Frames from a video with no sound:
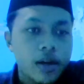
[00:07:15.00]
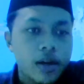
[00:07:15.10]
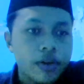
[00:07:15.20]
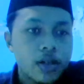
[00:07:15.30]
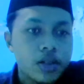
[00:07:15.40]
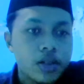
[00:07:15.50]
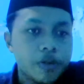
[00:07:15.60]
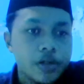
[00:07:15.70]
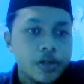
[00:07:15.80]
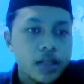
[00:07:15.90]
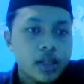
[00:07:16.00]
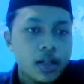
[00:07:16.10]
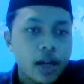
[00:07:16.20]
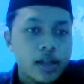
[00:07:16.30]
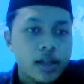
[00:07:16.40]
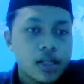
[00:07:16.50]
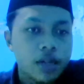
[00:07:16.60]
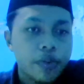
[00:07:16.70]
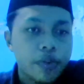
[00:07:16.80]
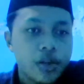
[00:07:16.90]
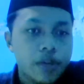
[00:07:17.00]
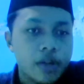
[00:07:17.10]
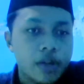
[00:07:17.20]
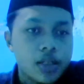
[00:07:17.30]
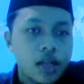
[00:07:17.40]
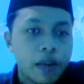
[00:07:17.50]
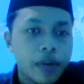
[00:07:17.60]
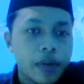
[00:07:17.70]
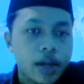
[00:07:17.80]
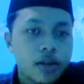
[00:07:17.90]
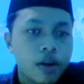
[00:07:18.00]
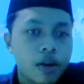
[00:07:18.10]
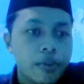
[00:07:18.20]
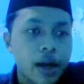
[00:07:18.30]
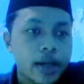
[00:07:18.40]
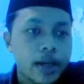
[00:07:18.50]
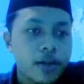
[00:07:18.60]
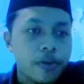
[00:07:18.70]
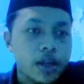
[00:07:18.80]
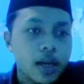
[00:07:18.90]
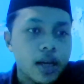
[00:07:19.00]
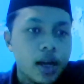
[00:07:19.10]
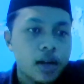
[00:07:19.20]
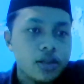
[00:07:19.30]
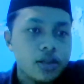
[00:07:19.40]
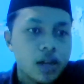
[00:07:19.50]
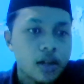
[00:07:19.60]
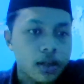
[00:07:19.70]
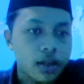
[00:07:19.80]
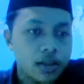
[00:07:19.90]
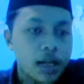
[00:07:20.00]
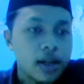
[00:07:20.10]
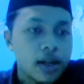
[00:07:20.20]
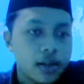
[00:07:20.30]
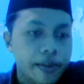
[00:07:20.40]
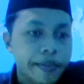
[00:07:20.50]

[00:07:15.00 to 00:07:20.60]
before distribution as a potable supply complying with health standard.